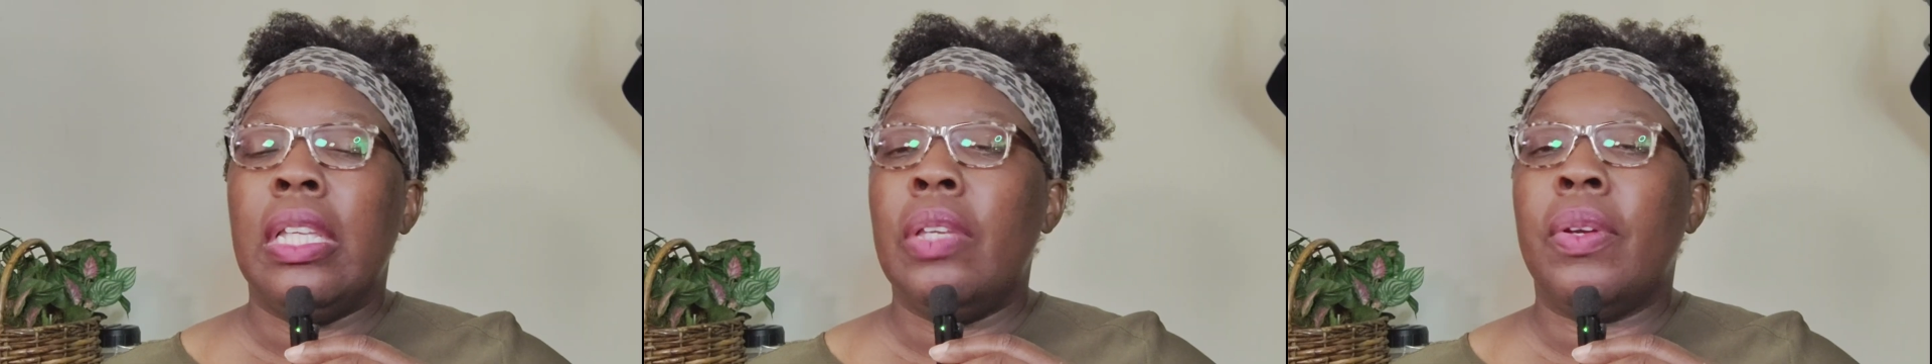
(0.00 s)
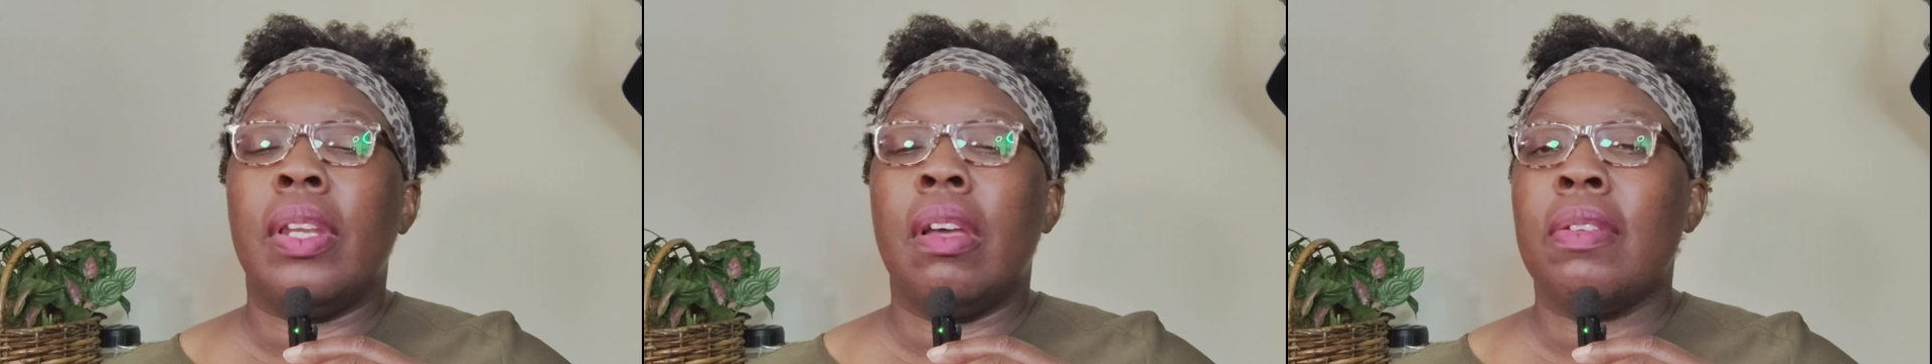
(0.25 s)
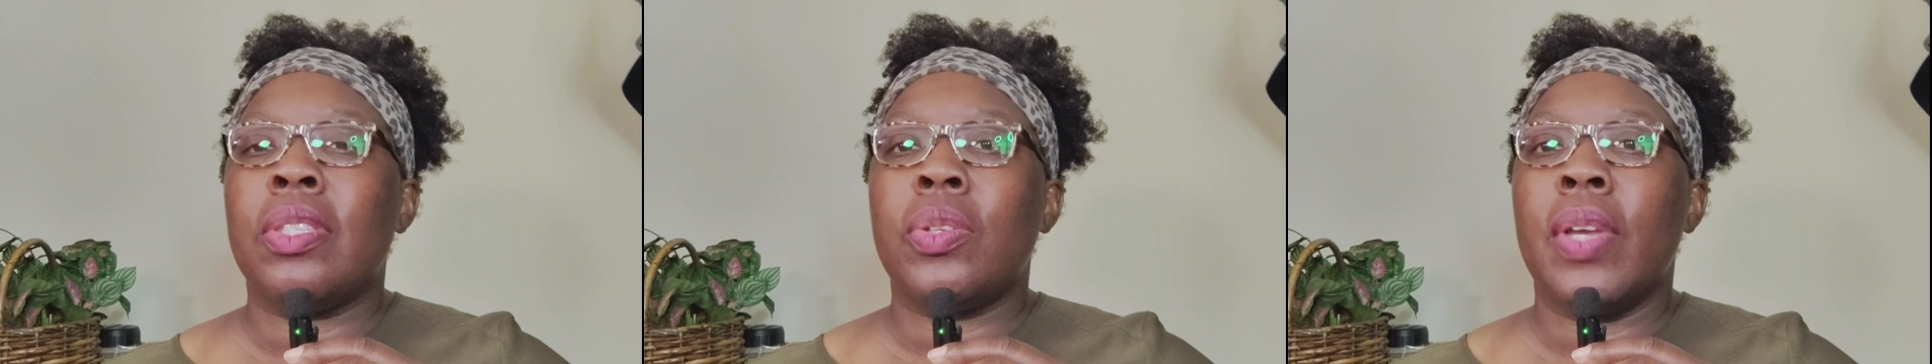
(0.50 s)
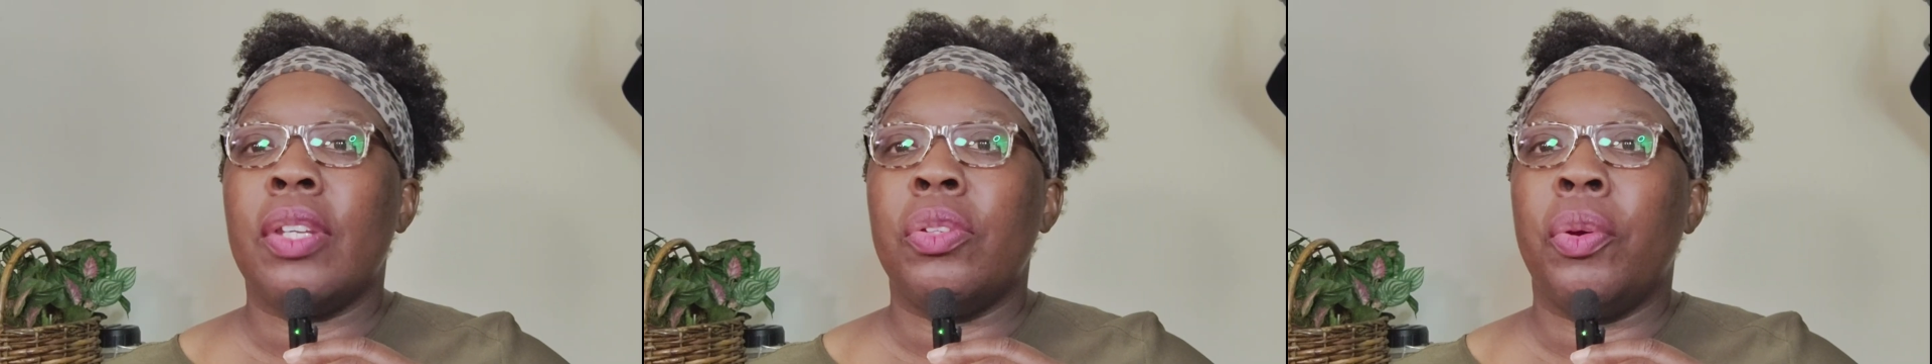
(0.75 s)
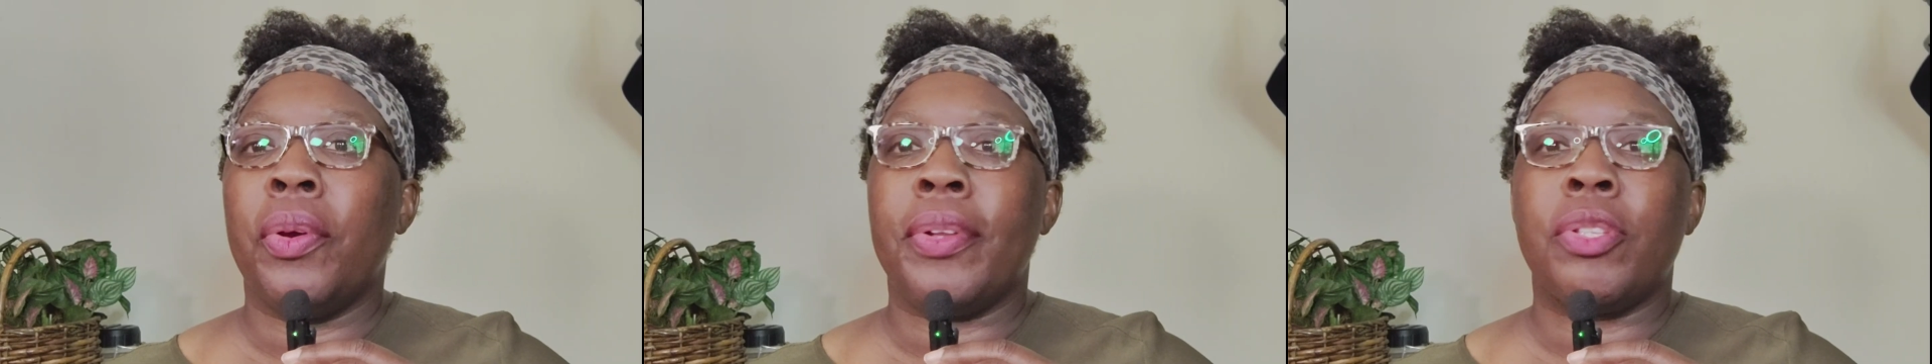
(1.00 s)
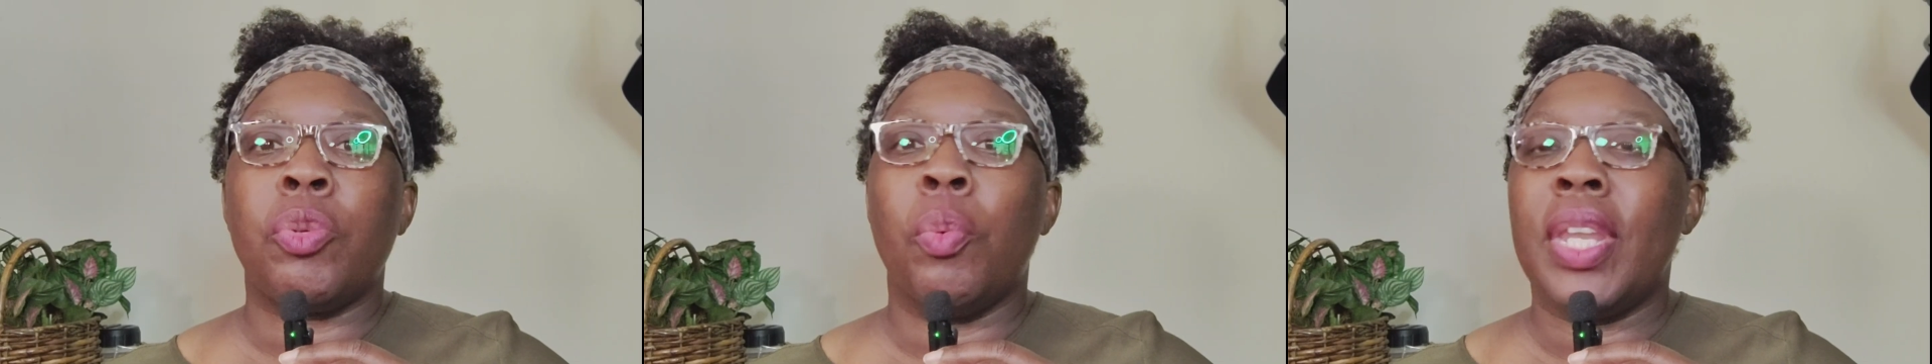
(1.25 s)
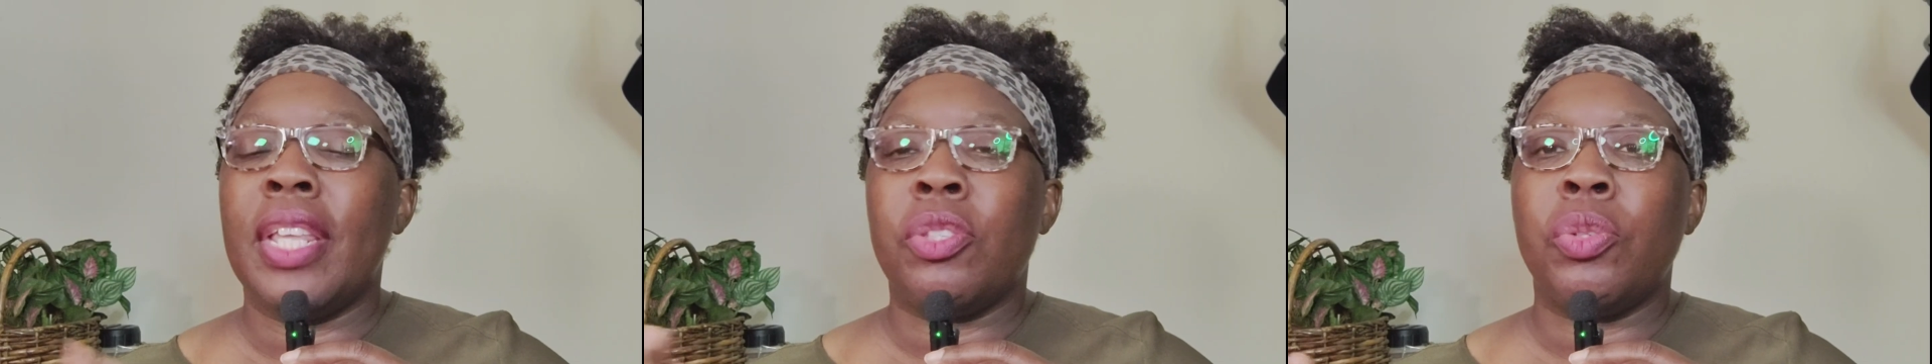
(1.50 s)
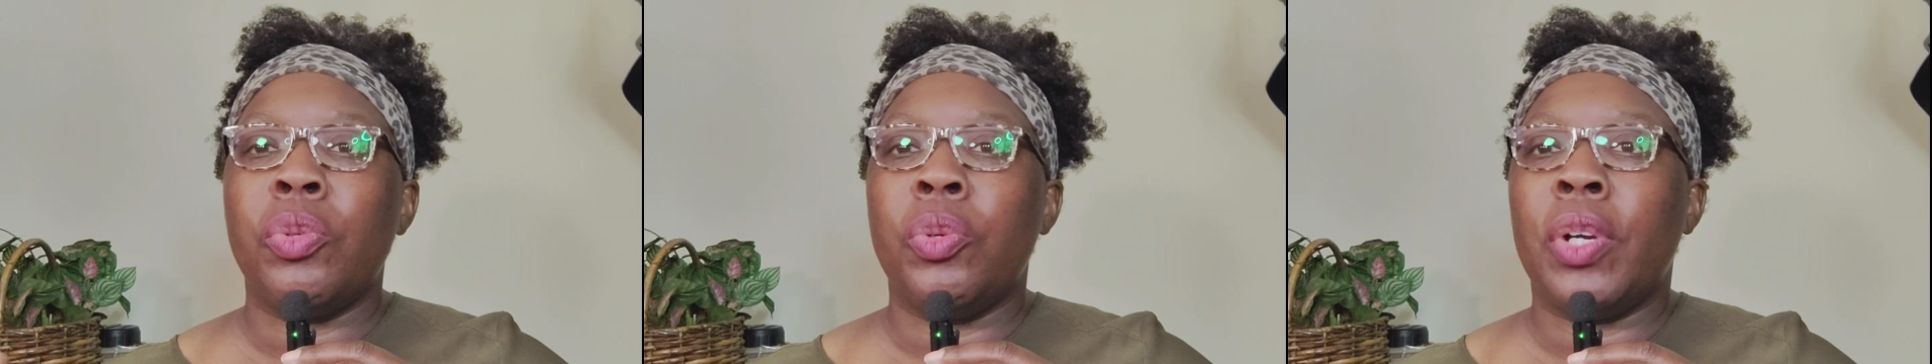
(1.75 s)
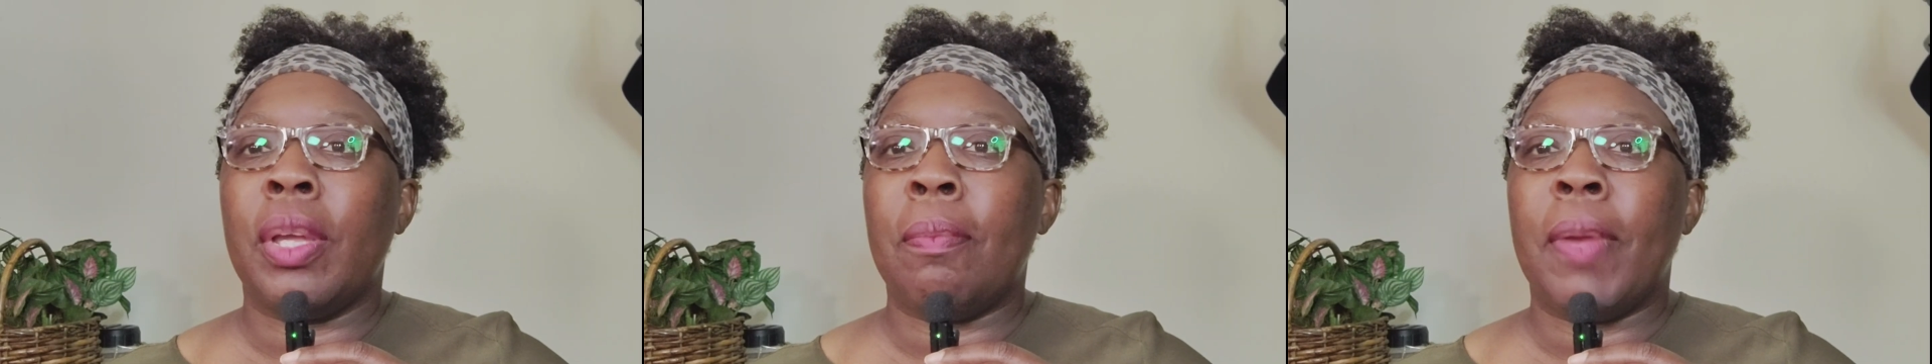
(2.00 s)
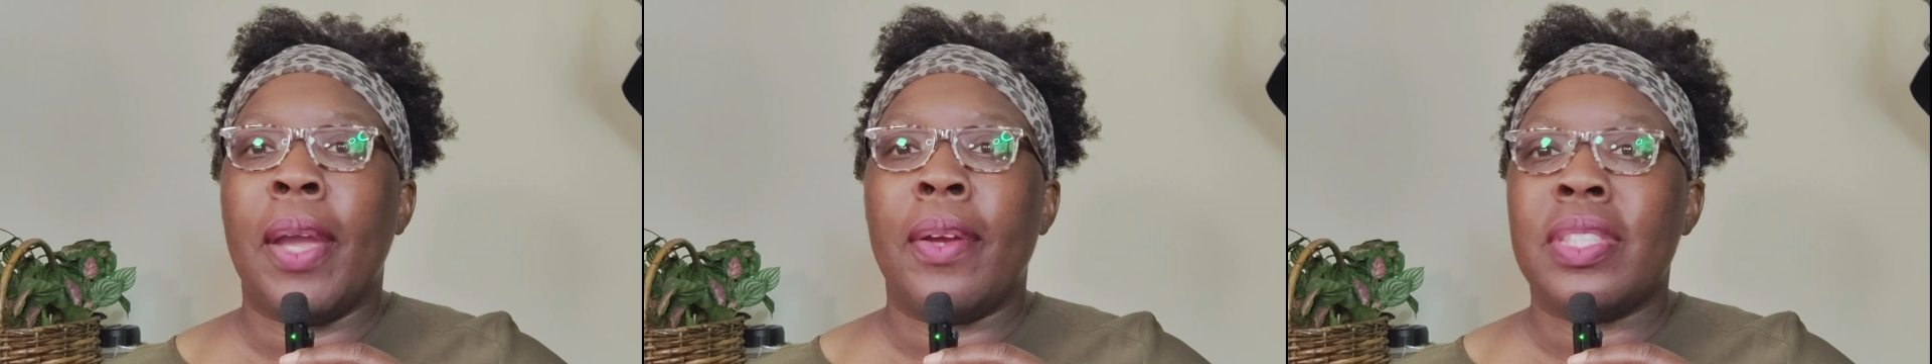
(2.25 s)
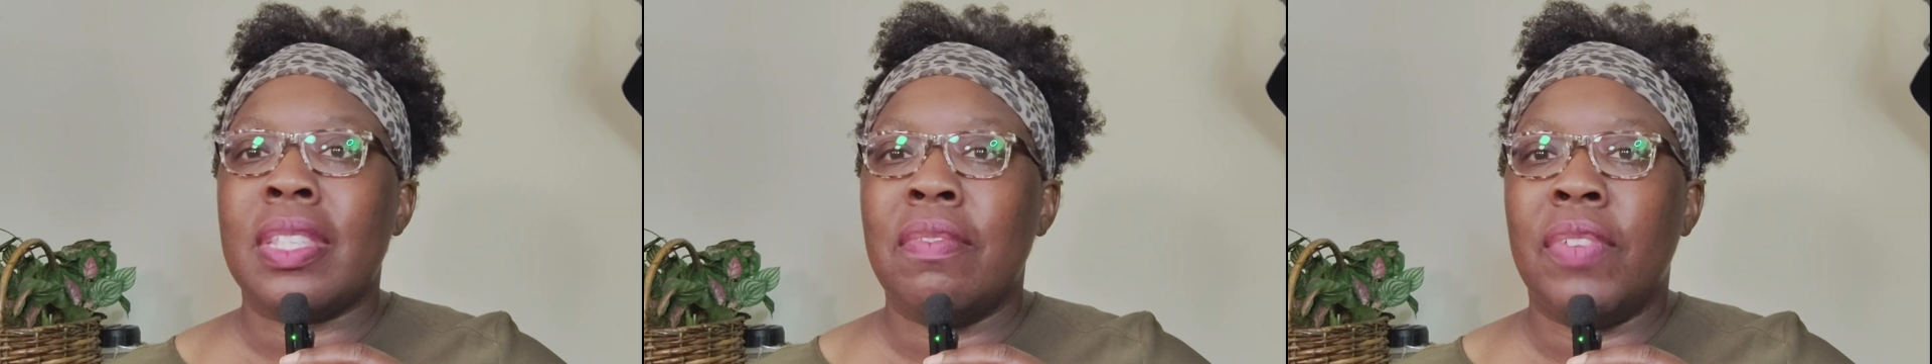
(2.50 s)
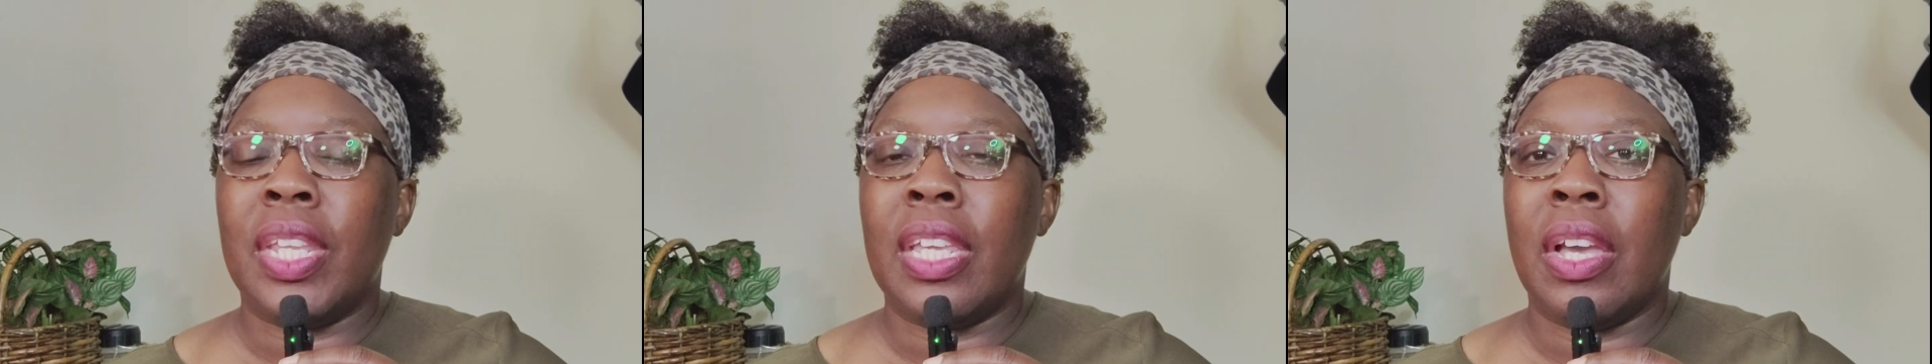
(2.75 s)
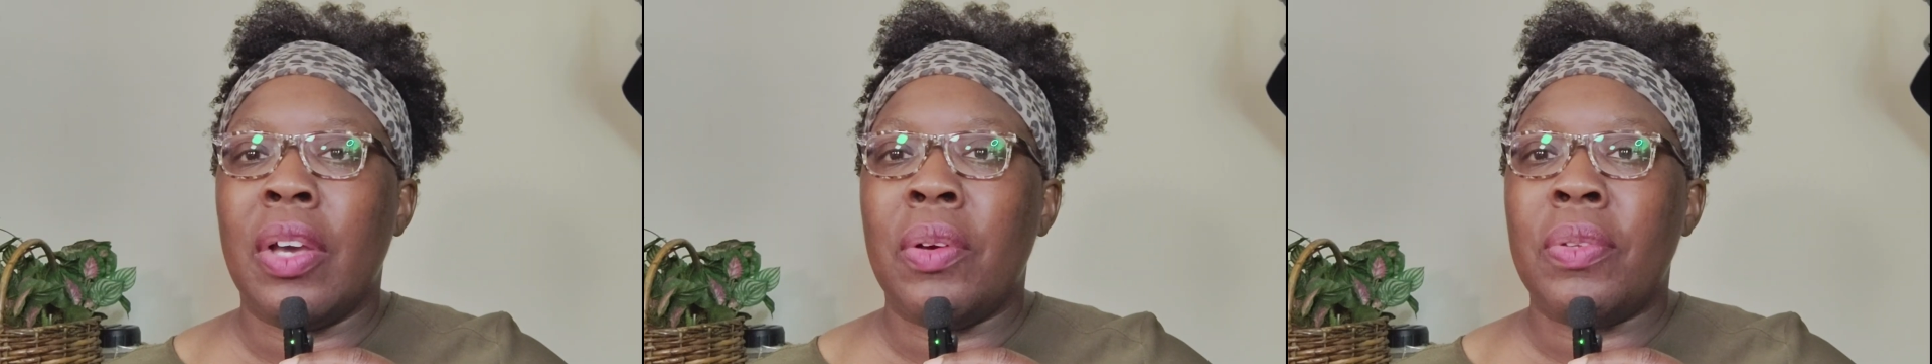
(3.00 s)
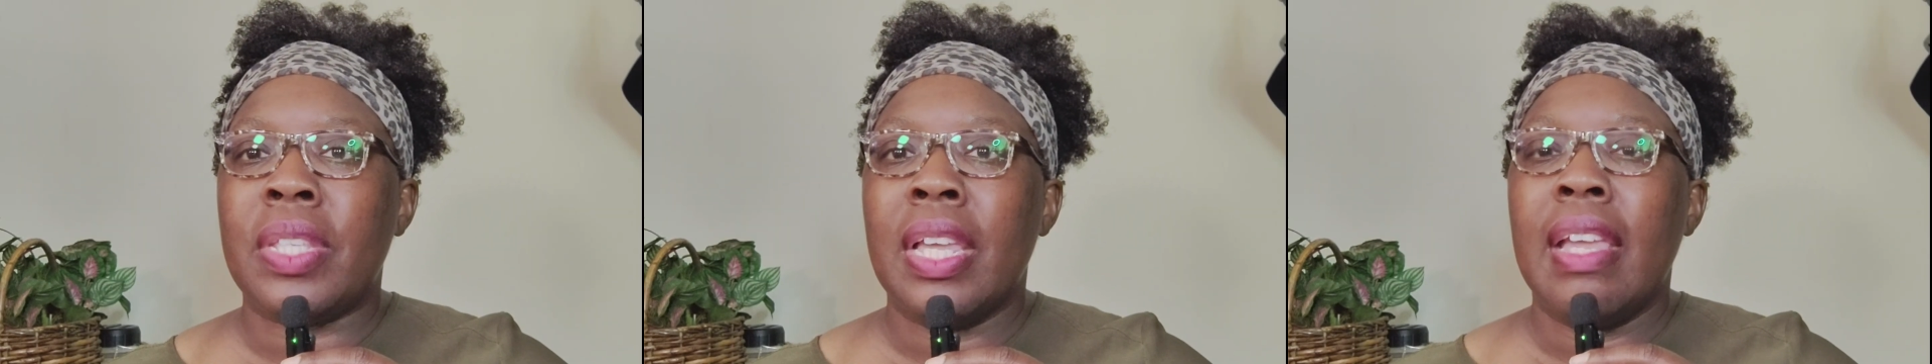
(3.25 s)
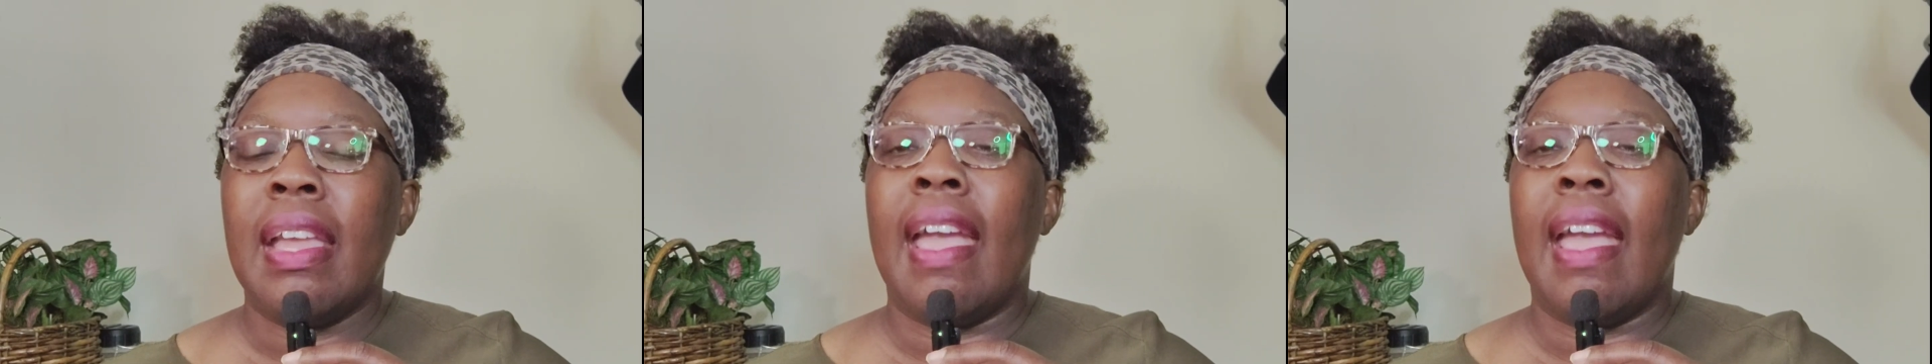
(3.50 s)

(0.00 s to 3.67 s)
You can also ignore 20 tool comparison videos